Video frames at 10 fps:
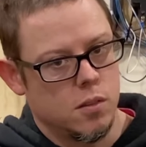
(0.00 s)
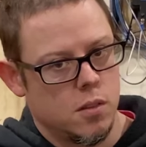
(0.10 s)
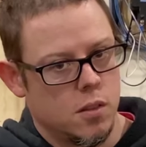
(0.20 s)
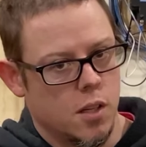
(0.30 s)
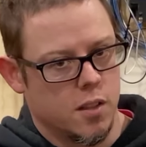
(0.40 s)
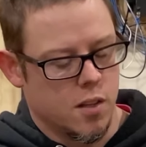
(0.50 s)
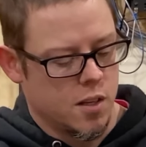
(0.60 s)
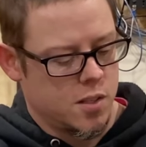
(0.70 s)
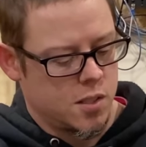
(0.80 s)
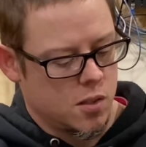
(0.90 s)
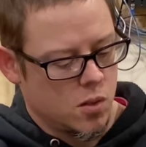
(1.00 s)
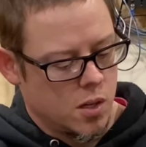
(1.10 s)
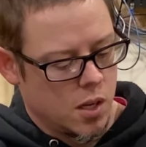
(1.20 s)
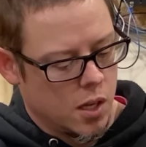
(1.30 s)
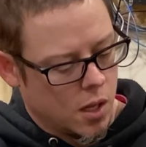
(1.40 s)
like this,
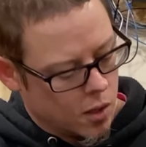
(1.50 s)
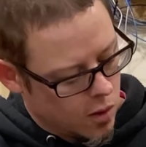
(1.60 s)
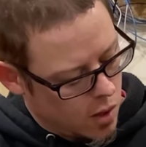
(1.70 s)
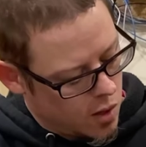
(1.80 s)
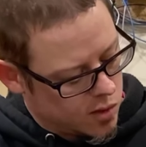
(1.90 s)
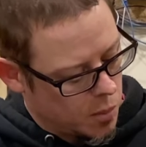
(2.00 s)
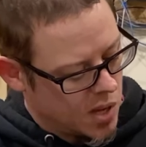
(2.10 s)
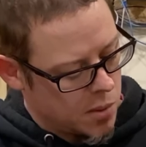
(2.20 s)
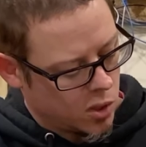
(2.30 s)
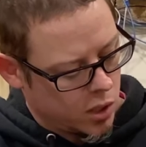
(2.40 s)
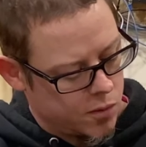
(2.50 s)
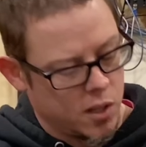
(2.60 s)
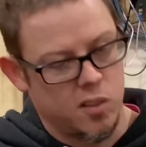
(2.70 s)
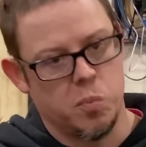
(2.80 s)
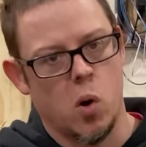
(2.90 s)
and sometimes it'll even
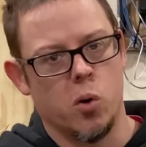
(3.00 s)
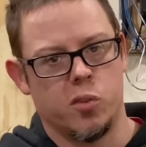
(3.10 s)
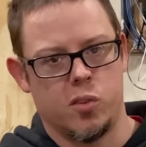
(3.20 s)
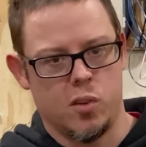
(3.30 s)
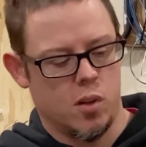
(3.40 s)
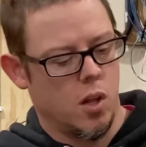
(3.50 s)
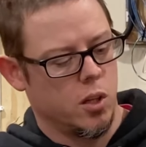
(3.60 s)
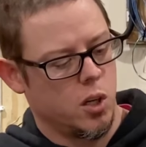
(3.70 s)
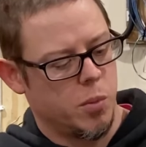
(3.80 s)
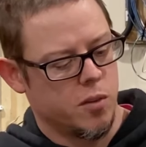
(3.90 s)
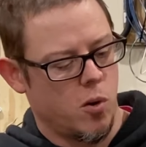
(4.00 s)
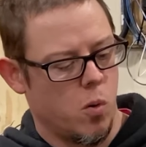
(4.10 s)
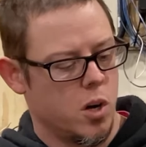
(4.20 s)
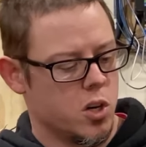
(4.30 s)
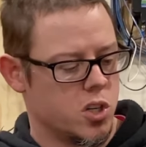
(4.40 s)
expose a little bit of
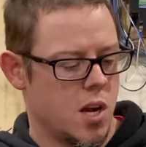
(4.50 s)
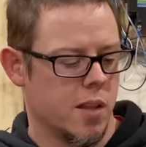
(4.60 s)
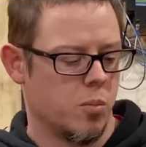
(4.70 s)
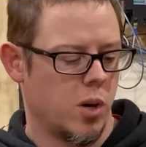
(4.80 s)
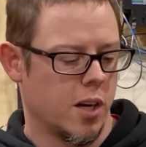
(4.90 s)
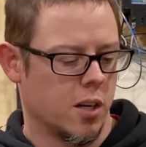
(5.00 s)
orange on the breaker